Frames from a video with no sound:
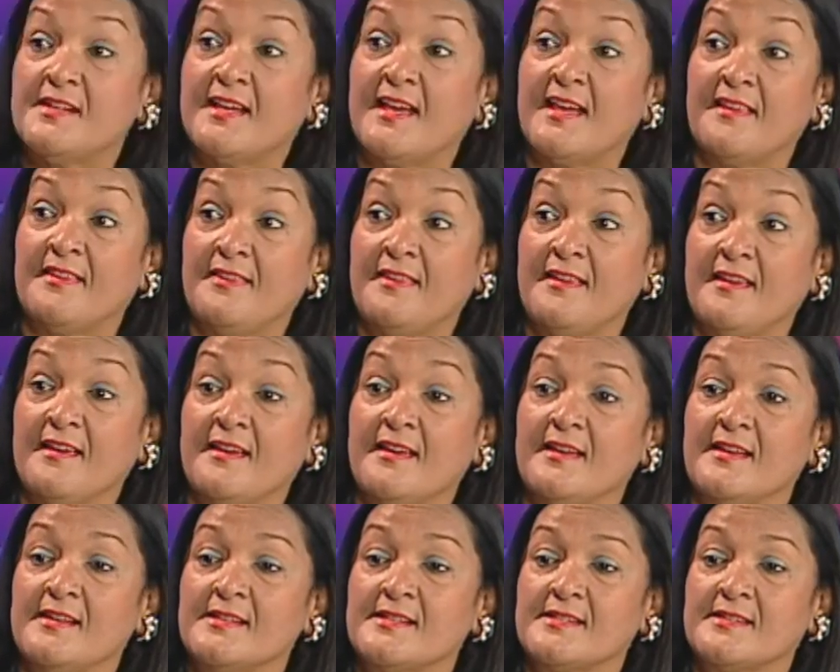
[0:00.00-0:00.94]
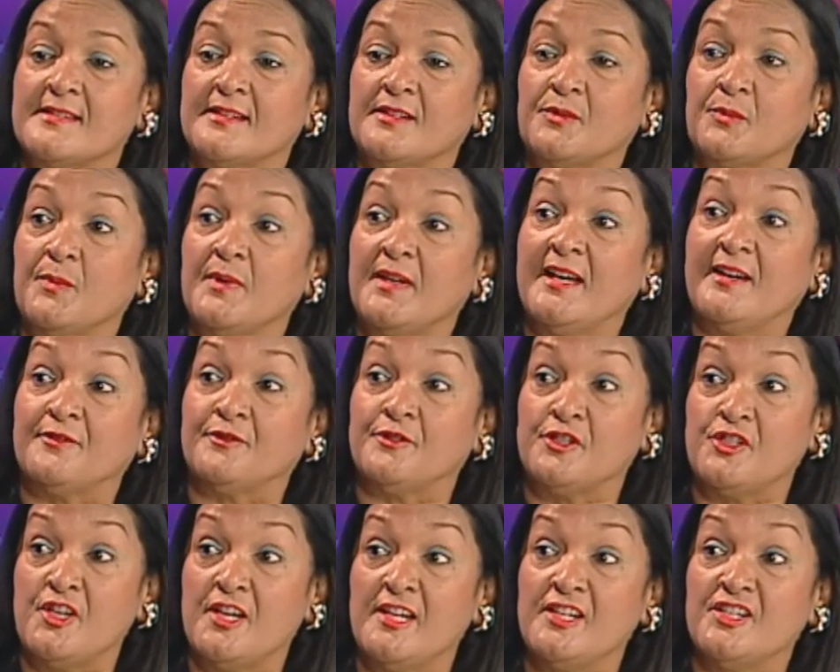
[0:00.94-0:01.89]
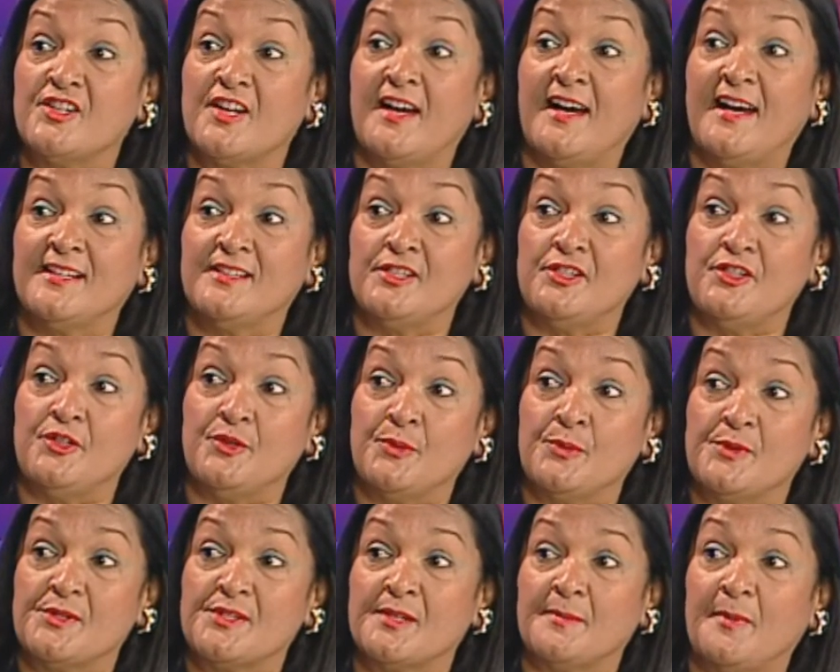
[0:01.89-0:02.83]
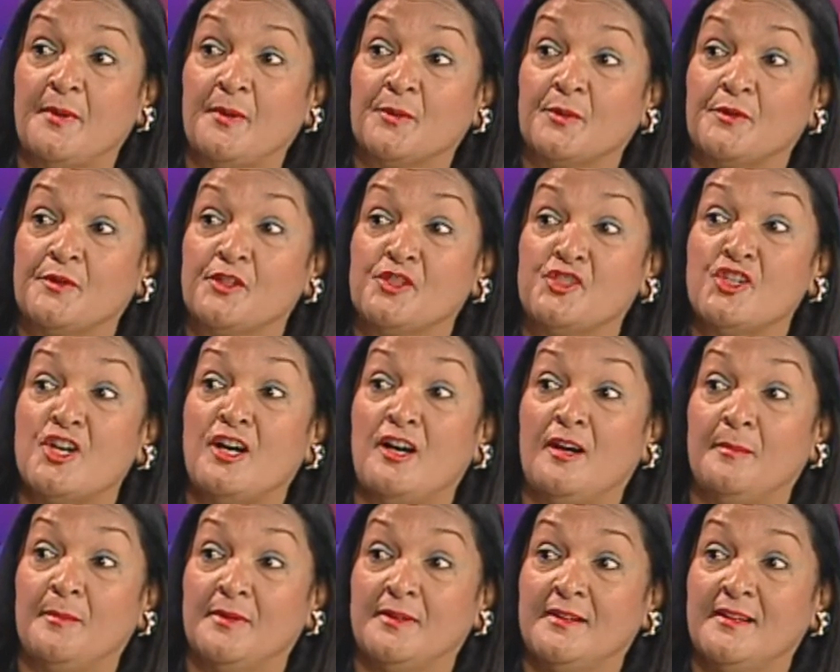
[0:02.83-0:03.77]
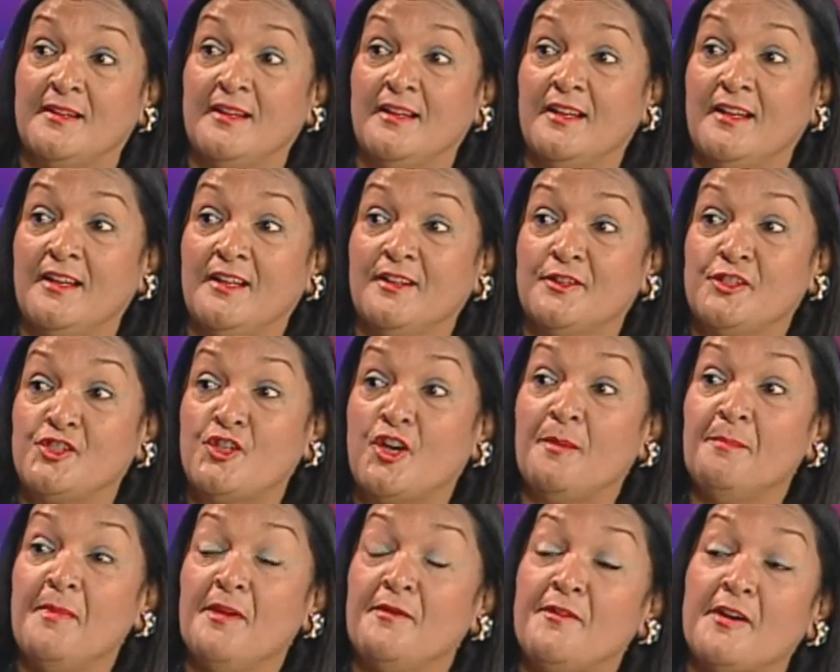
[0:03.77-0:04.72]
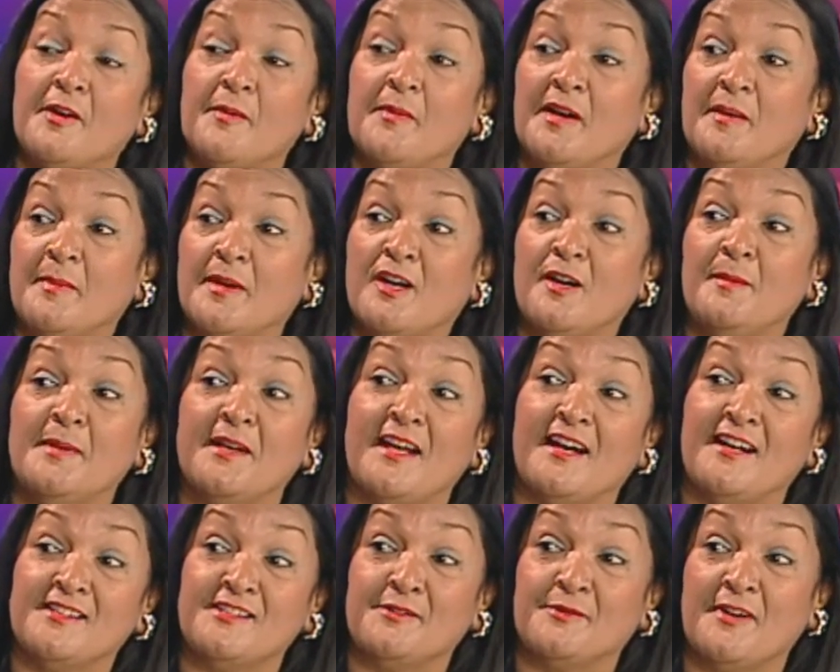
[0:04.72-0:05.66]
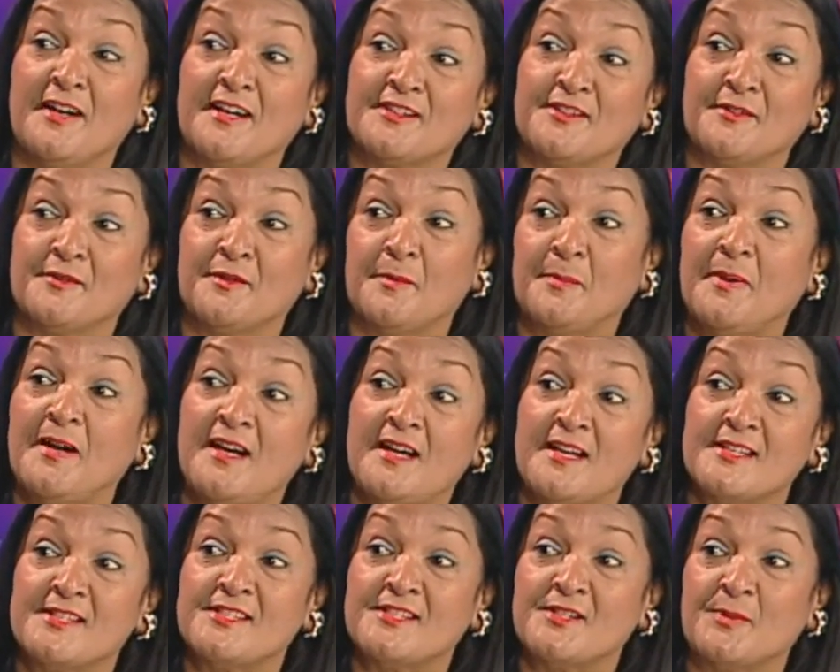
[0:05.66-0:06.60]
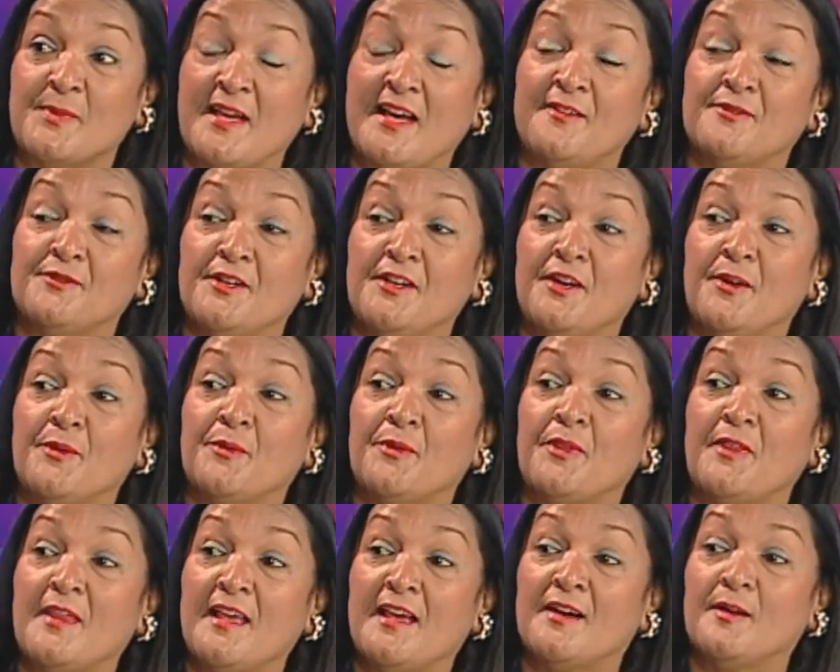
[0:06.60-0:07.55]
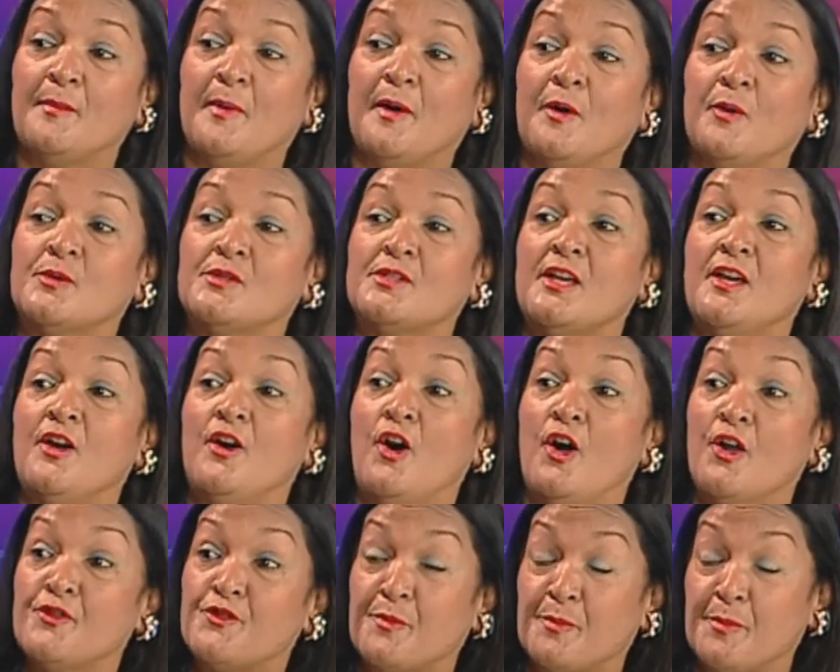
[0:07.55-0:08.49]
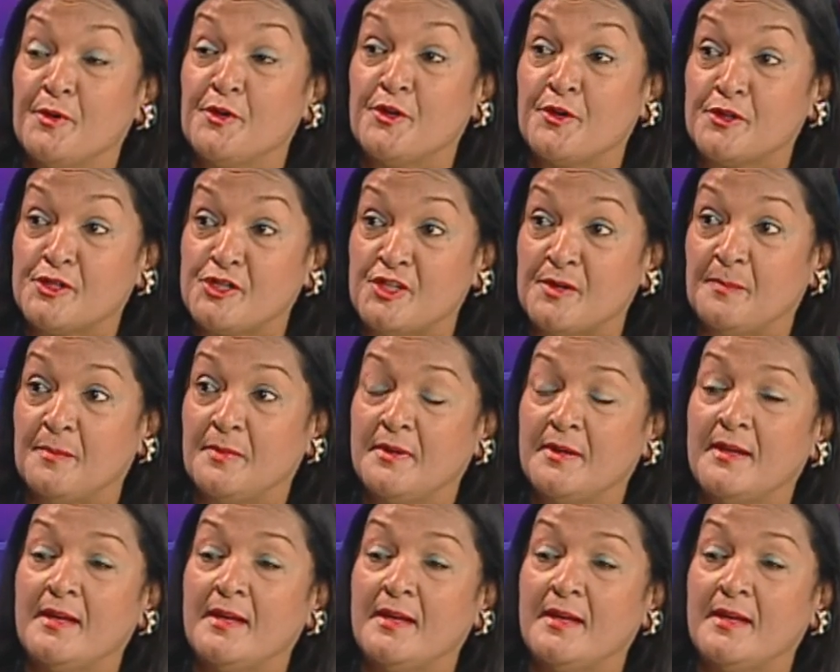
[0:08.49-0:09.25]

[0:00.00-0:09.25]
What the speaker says: thing I think is that we have to change our attitudes about the job. The job may very well become an artifact of the past. We have to now think about entrepreneurship,